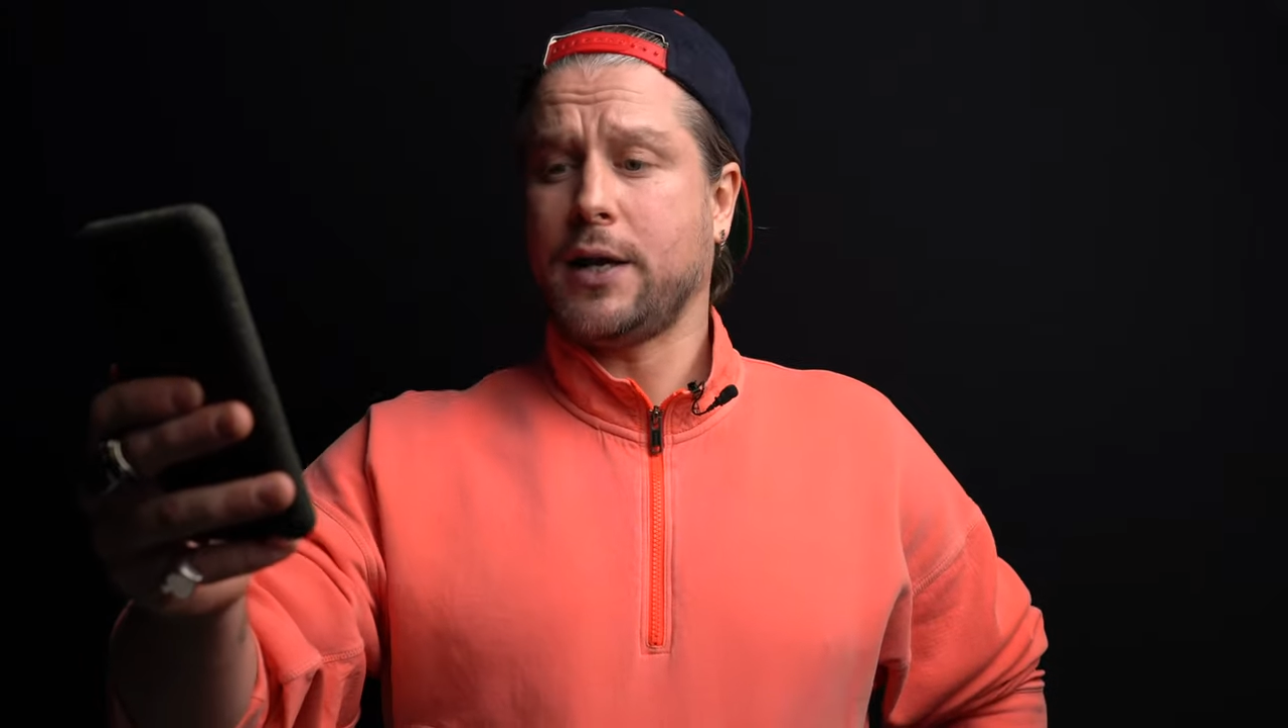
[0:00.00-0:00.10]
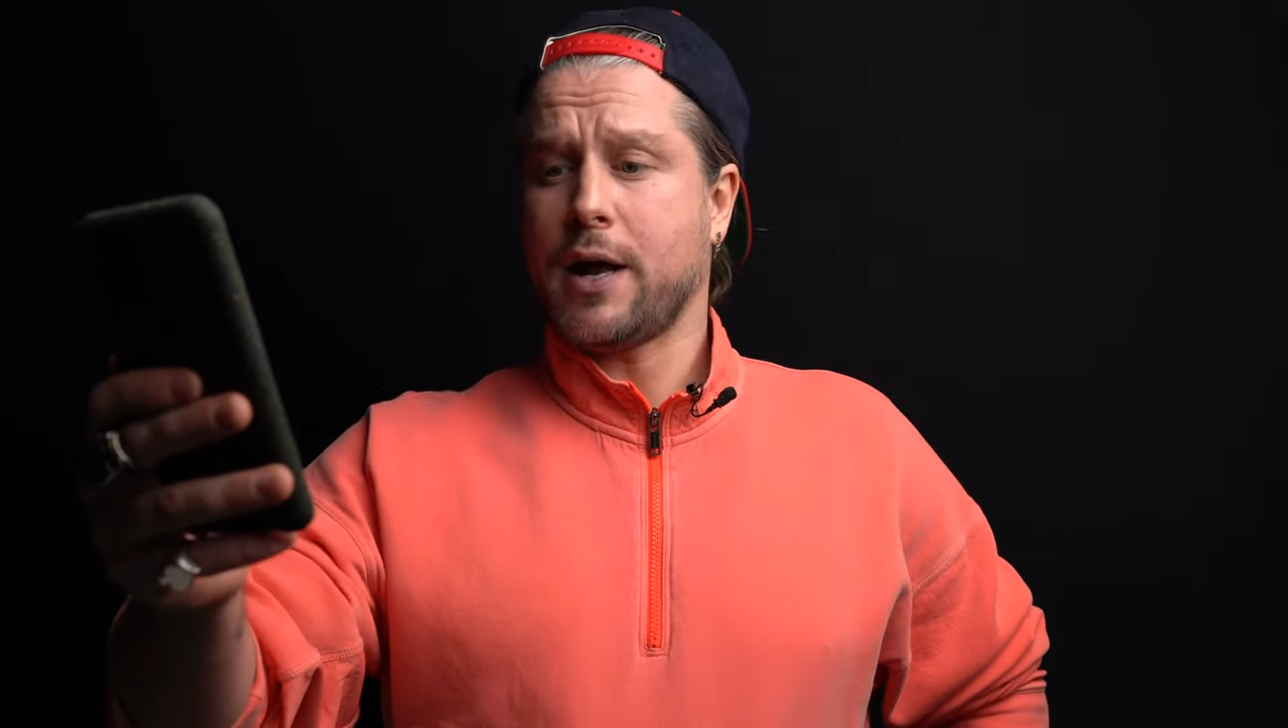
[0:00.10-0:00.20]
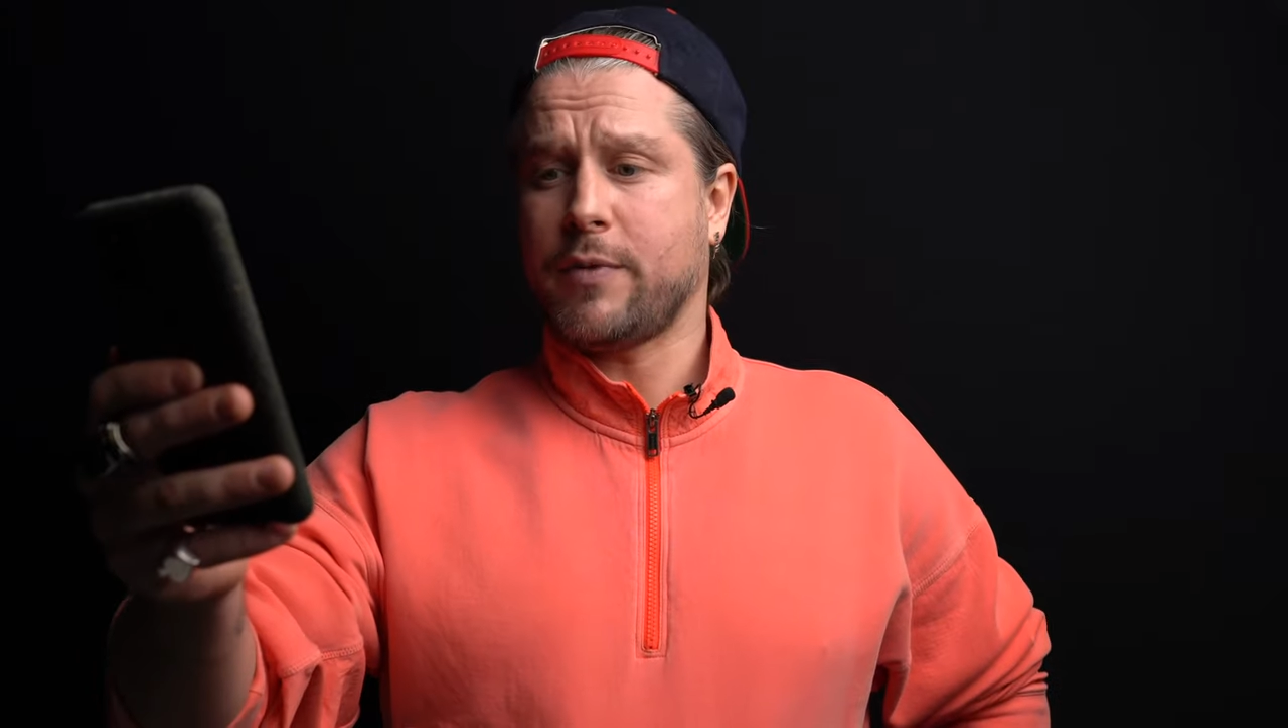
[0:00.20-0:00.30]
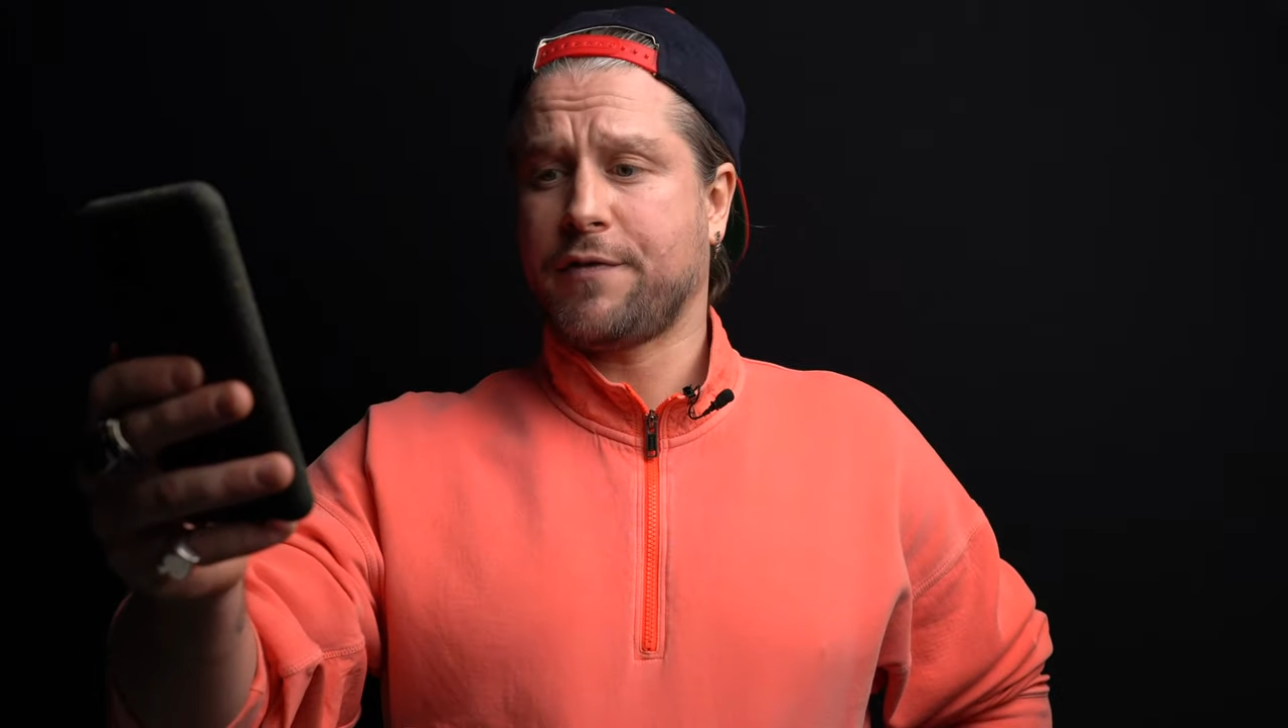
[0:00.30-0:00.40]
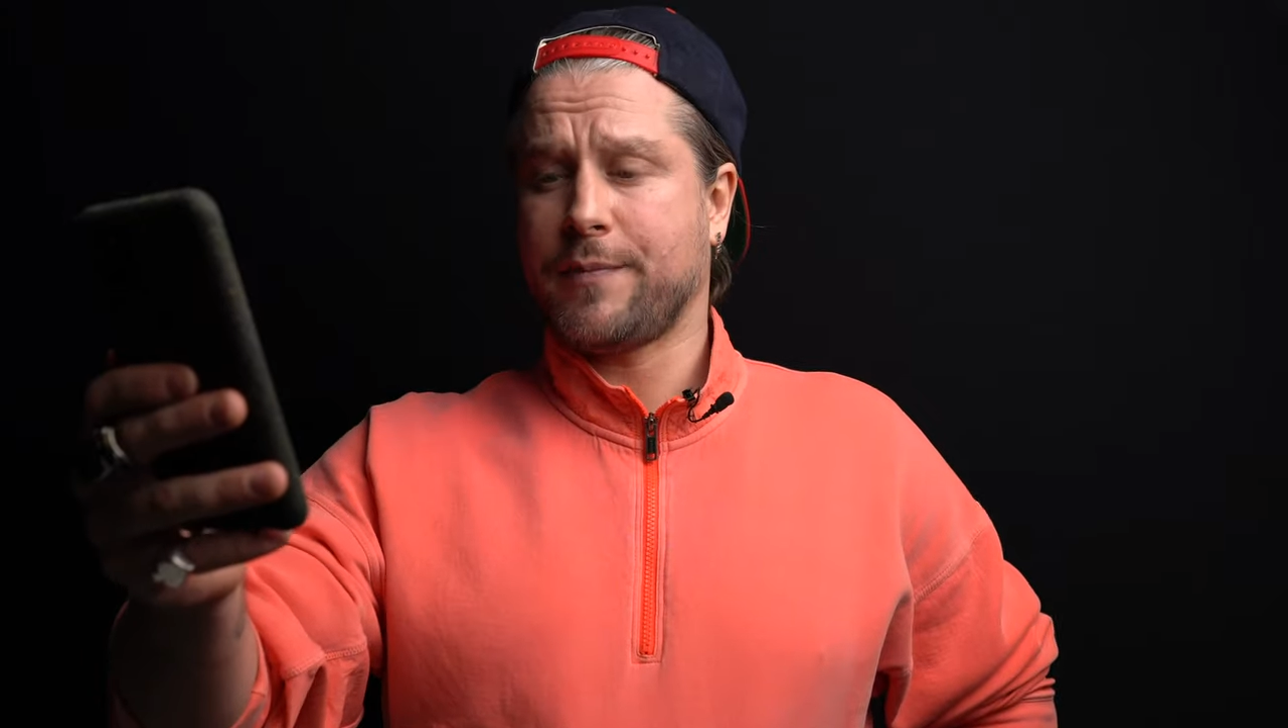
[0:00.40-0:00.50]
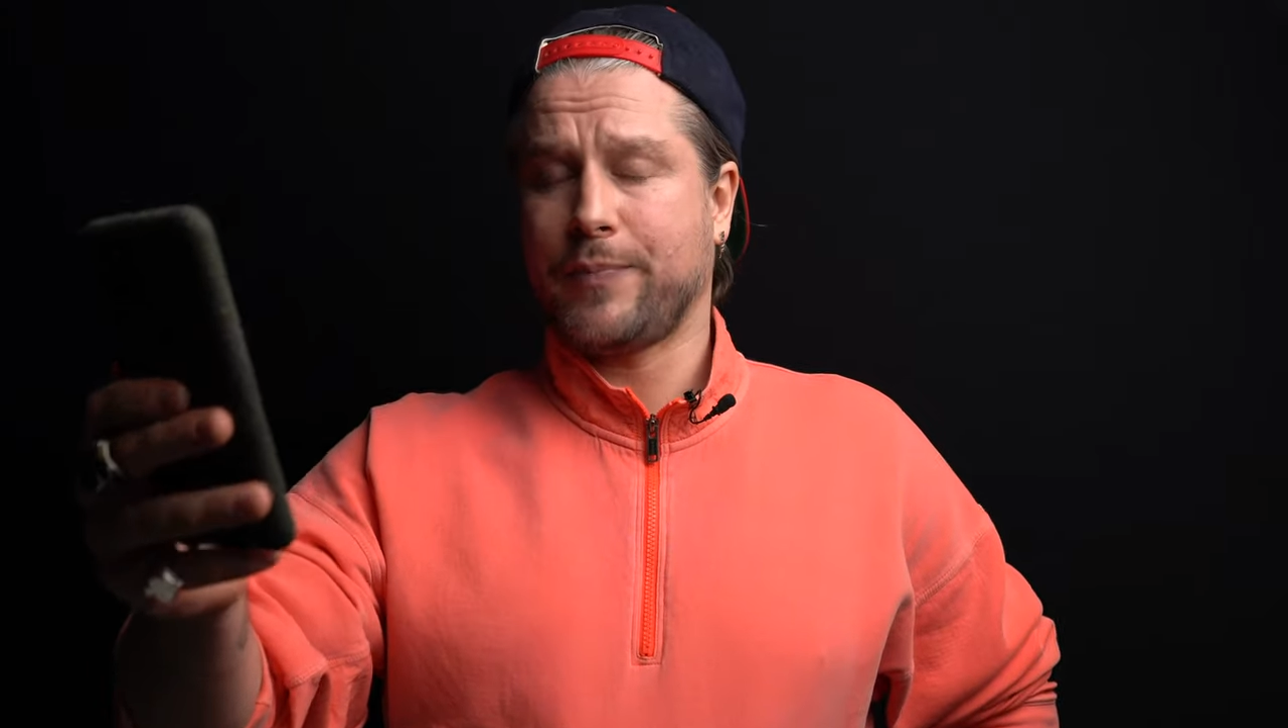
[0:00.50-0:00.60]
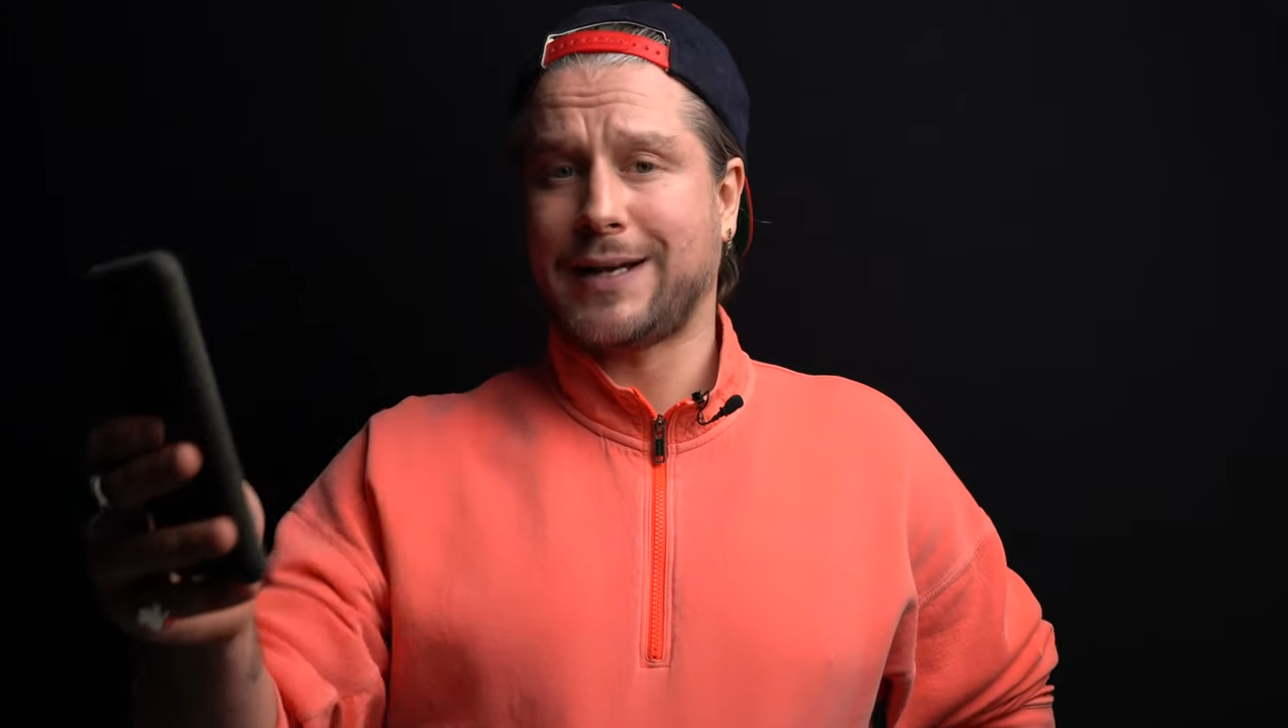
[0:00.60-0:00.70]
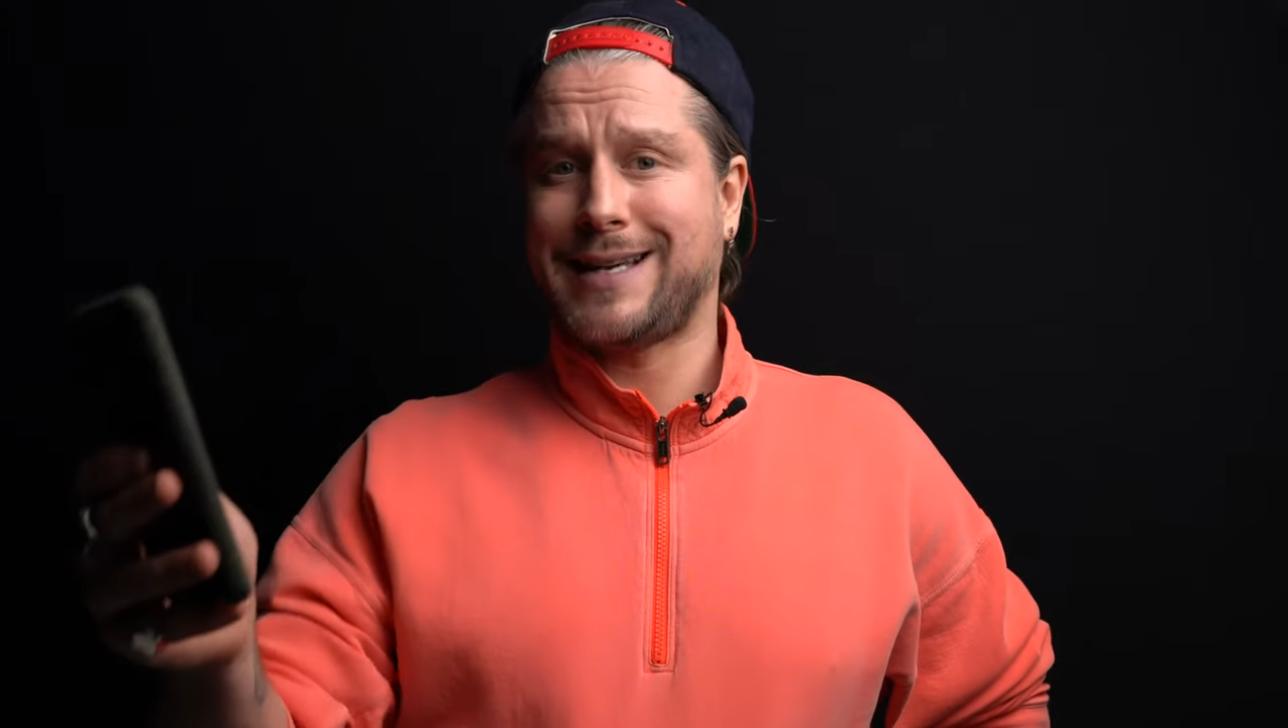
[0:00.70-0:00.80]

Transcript: number from